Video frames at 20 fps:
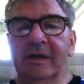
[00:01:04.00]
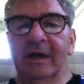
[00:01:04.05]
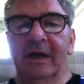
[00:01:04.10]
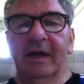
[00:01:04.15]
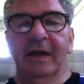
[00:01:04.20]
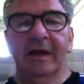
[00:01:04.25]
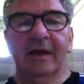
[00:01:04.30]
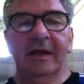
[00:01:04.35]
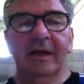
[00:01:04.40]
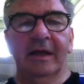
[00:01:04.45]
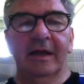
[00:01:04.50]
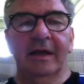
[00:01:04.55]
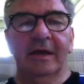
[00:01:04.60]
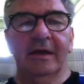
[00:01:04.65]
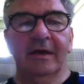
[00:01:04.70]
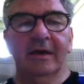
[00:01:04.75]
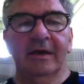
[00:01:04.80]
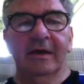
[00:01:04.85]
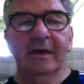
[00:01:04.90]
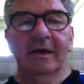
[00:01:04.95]
and
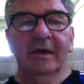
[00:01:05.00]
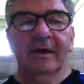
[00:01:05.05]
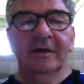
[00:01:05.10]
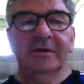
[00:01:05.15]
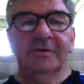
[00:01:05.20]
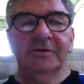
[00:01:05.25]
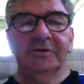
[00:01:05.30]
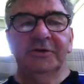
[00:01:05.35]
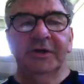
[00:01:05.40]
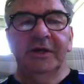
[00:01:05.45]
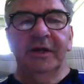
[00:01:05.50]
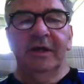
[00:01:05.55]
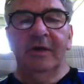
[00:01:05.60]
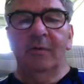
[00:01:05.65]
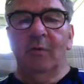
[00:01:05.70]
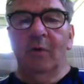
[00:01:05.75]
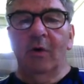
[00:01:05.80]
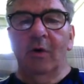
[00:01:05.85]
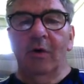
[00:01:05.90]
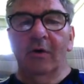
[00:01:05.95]
here
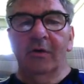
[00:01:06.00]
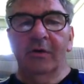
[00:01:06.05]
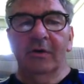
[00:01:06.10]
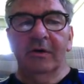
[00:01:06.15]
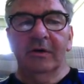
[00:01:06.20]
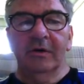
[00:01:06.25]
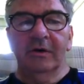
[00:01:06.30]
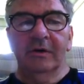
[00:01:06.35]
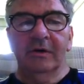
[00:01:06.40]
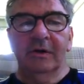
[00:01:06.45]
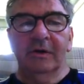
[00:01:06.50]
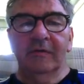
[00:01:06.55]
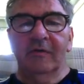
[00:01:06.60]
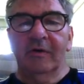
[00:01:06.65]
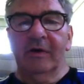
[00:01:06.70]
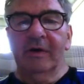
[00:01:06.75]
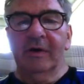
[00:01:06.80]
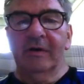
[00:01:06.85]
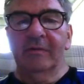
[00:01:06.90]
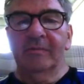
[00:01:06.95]
G1
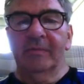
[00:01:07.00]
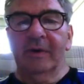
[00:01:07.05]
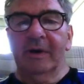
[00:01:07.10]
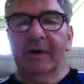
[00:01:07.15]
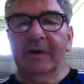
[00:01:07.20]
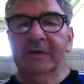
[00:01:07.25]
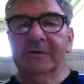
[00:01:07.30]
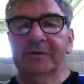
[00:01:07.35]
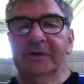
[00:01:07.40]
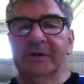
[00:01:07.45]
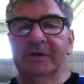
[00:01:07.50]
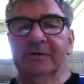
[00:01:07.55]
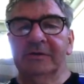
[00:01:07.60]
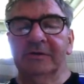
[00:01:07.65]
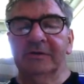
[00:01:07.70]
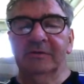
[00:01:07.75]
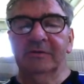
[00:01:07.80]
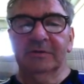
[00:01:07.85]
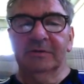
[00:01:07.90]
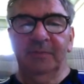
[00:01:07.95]
divided by
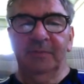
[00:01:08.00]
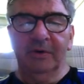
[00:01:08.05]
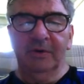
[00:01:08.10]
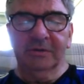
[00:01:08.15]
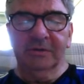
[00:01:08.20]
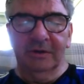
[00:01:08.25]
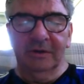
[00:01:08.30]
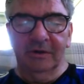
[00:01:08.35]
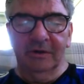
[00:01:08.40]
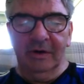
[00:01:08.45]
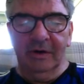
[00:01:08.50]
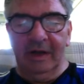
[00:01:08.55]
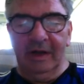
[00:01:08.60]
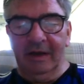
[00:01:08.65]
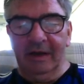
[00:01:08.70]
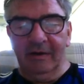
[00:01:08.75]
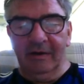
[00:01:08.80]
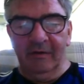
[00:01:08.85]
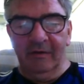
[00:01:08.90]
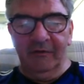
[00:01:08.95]
G2, spot on,
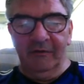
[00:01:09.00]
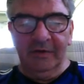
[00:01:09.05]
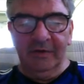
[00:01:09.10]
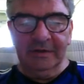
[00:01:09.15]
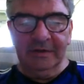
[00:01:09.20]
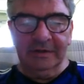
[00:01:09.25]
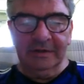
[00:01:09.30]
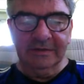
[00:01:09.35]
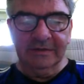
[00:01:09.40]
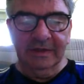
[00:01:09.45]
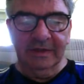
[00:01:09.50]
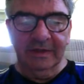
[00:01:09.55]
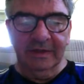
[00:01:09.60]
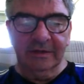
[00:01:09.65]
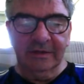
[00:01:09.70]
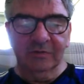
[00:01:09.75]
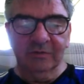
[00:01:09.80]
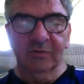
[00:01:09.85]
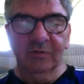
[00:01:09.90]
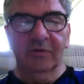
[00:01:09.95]
fantastic,
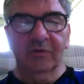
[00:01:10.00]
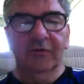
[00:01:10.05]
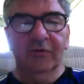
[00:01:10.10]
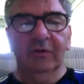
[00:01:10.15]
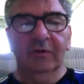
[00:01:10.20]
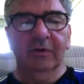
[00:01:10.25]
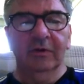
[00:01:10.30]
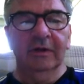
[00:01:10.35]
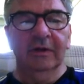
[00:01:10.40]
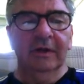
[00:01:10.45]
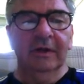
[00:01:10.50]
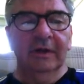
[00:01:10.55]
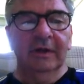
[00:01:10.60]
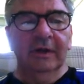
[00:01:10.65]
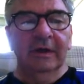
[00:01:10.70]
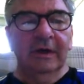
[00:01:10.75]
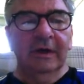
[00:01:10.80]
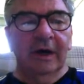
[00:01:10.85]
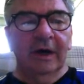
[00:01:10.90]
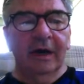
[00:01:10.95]
that's wonderful.
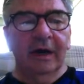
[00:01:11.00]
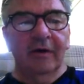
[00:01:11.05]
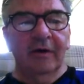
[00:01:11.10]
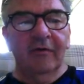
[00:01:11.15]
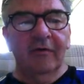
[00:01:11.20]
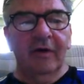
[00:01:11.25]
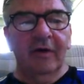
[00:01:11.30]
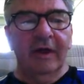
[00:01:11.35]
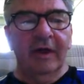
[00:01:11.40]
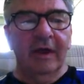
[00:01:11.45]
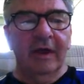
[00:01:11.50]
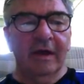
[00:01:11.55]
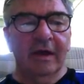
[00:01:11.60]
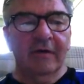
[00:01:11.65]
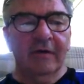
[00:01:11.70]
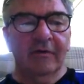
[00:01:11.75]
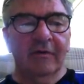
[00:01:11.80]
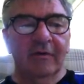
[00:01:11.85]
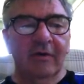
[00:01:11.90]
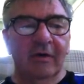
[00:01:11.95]
And over here
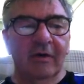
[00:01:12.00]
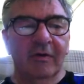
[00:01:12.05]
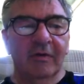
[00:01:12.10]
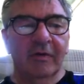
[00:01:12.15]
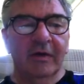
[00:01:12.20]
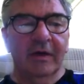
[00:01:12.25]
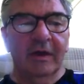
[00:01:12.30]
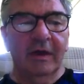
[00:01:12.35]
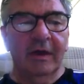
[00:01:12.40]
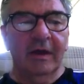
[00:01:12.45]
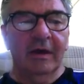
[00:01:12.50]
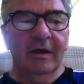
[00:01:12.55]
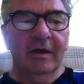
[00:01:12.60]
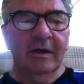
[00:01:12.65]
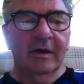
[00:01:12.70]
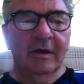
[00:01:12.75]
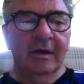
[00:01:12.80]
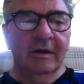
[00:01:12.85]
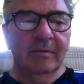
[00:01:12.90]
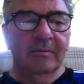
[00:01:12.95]
we've got the
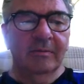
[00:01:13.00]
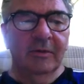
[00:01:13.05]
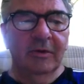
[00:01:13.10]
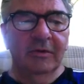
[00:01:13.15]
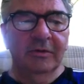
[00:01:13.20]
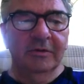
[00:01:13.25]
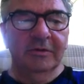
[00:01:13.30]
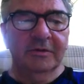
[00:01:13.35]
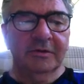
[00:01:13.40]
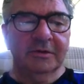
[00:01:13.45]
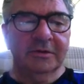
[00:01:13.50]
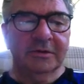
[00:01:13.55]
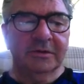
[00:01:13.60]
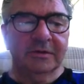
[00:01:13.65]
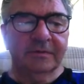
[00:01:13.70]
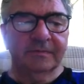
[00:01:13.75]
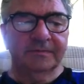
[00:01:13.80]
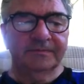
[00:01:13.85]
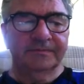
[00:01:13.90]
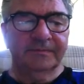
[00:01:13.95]
months
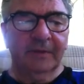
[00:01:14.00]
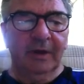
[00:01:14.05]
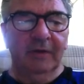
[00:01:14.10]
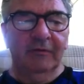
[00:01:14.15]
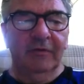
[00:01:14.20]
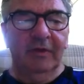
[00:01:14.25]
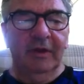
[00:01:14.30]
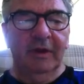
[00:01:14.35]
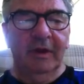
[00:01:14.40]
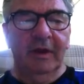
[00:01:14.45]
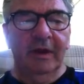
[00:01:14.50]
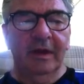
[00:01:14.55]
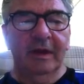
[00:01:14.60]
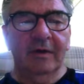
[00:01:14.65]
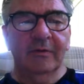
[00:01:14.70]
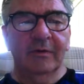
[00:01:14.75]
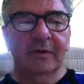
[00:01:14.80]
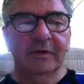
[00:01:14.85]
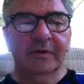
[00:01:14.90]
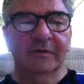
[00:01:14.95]
of the year
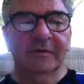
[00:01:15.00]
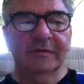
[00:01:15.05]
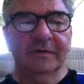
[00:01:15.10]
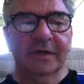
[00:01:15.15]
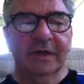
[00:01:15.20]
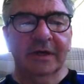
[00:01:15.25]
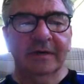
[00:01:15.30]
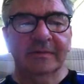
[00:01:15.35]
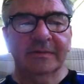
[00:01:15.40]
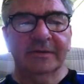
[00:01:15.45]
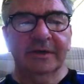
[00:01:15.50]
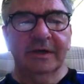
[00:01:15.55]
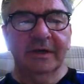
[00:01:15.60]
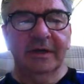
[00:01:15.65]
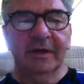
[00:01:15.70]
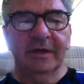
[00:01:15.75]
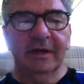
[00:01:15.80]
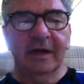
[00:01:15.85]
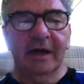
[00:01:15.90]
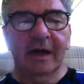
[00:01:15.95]
which you've typed
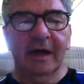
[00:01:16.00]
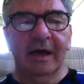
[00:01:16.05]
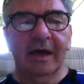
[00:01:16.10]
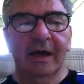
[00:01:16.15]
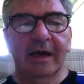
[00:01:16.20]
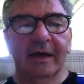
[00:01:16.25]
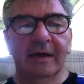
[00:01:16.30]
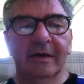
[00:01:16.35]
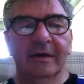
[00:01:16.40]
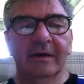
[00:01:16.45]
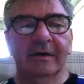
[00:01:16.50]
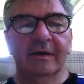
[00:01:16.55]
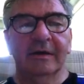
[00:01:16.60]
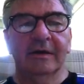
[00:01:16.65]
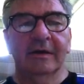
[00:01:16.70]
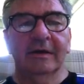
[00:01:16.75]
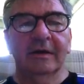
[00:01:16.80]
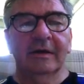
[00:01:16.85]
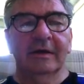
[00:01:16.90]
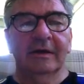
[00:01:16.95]
in, and
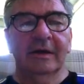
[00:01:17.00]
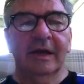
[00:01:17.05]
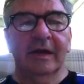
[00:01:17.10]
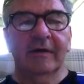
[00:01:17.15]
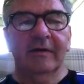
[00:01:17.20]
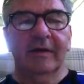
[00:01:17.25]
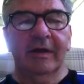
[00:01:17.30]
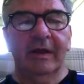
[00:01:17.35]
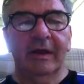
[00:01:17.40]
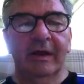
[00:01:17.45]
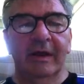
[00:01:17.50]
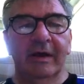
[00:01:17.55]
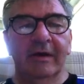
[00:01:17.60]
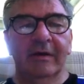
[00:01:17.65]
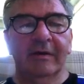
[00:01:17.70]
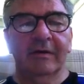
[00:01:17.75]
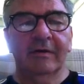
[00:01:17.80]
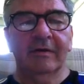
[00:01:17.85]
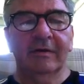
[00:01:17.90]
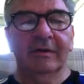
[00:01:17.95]
down here
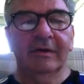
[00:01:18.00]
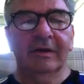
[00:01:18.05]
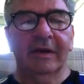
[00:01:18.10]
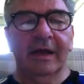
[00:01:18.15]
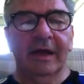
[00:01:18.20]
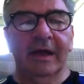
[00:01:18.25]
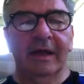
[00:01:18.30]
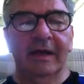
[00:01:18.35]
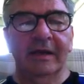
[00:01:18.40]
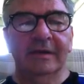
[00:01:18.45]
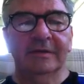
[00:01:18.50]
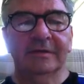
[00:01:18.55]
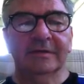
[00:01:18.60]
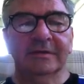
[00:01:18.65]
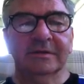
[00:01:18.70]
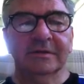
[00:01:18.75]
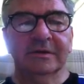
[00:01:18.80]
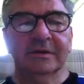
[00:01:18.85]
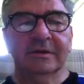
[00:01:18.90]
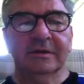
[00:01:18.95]
the days